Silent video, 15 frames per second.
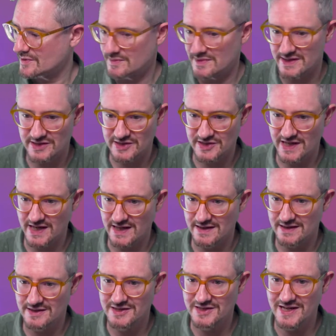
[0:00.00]
probably
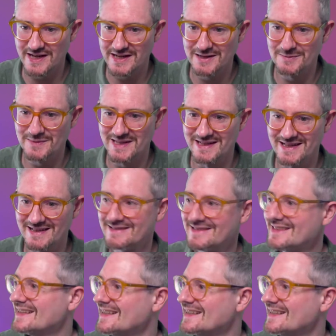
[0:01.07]
share the window,